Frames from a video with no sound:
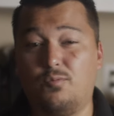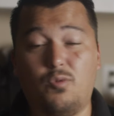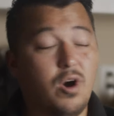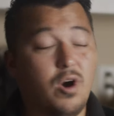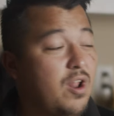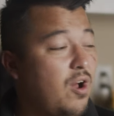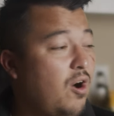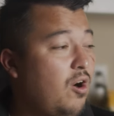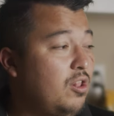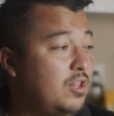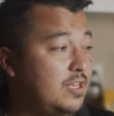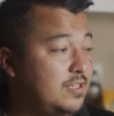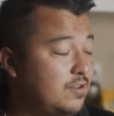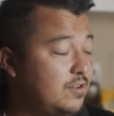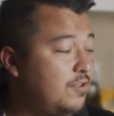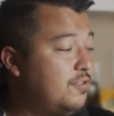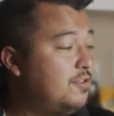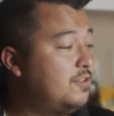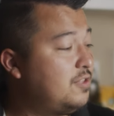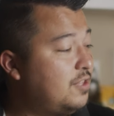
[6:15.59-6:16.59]
what all is
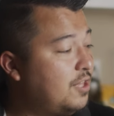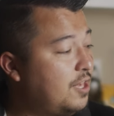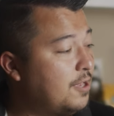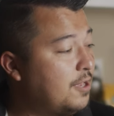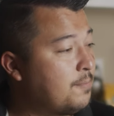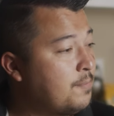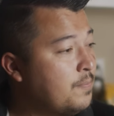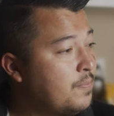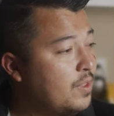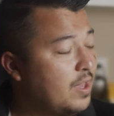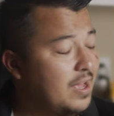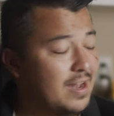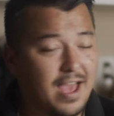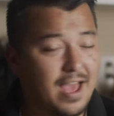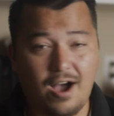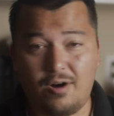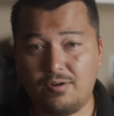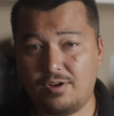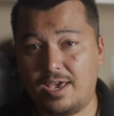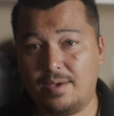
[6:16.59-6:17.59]
on this thing and
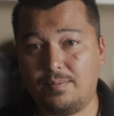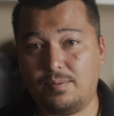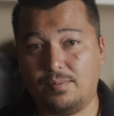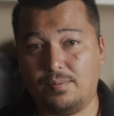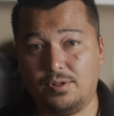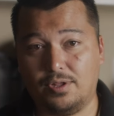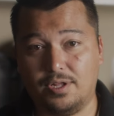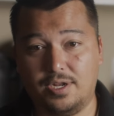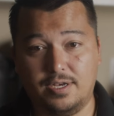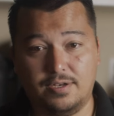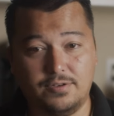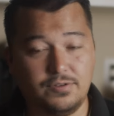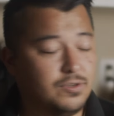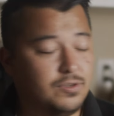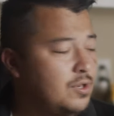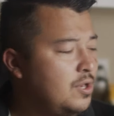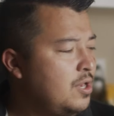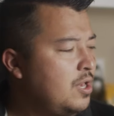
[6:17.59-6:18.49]
how capable it is.